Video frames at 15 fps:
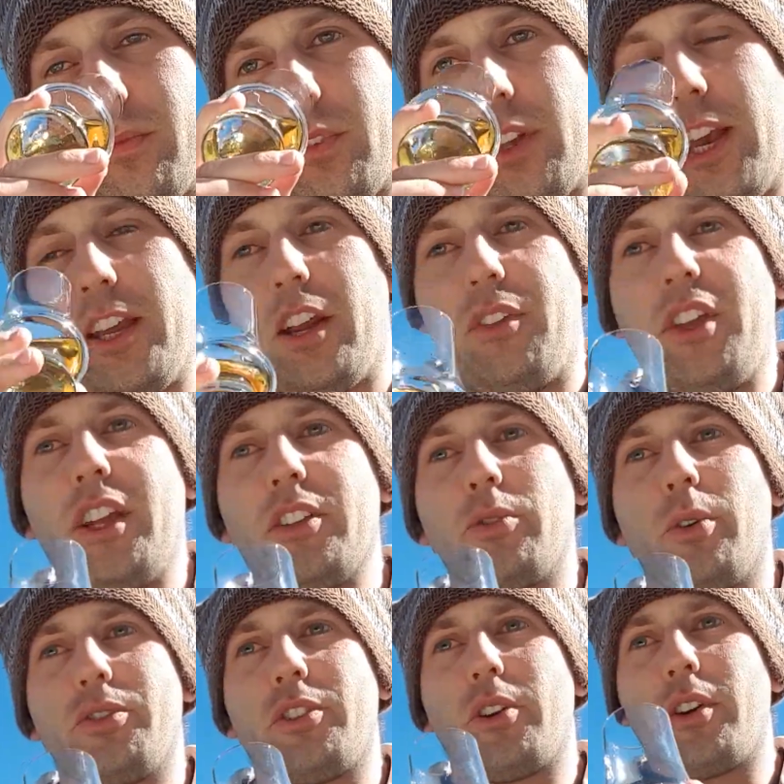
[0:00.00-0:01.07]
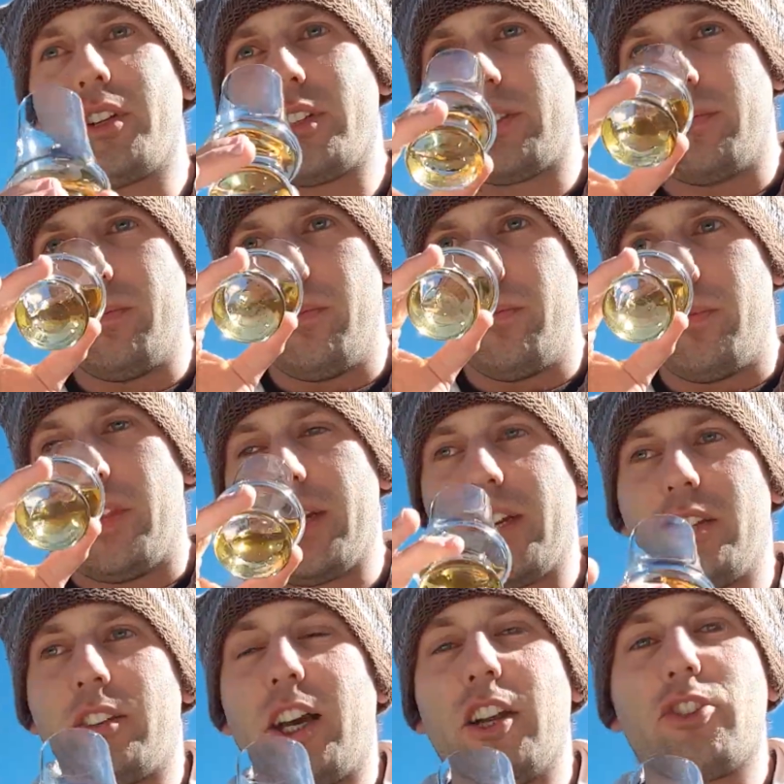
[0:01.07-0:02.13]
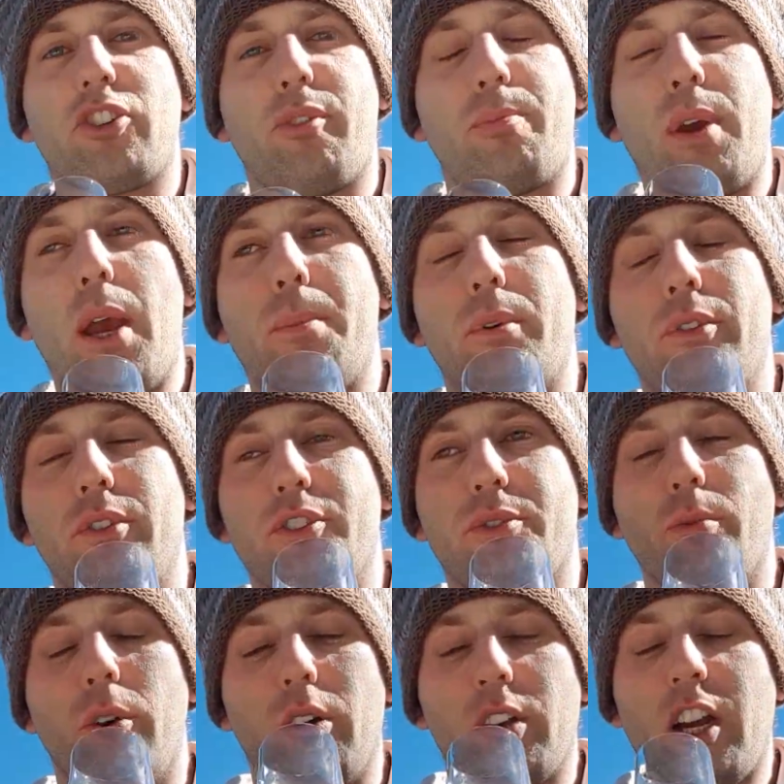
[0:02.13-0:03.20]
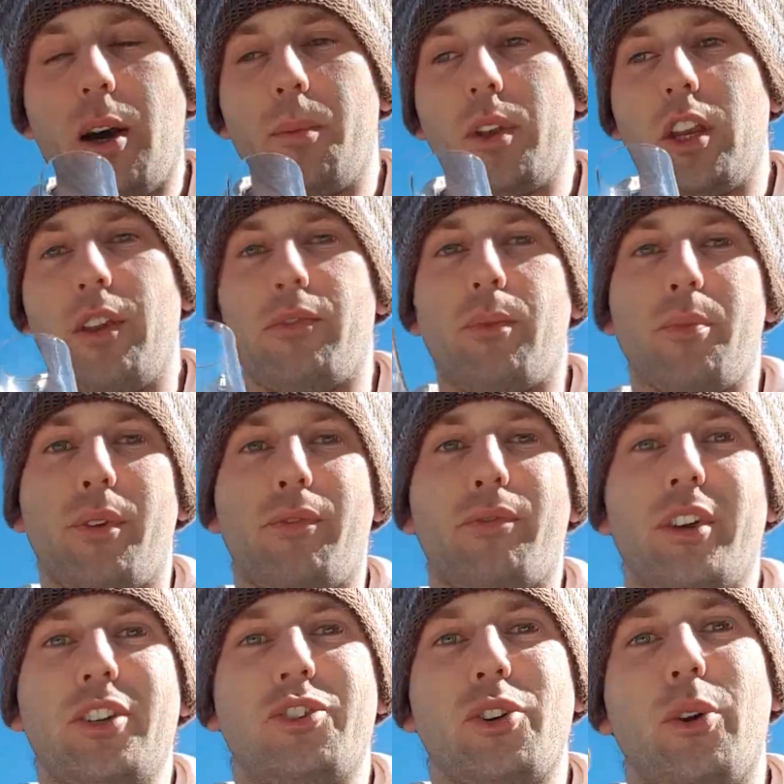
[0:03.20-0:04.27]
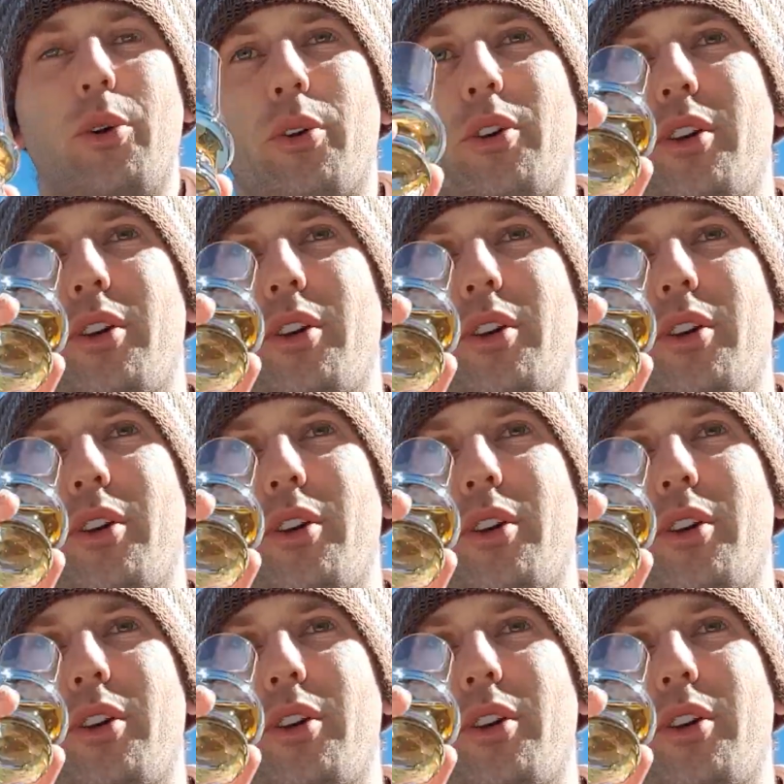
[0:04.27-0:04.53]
And I think it's also got like a touch of pepper as well coming in from the French oak.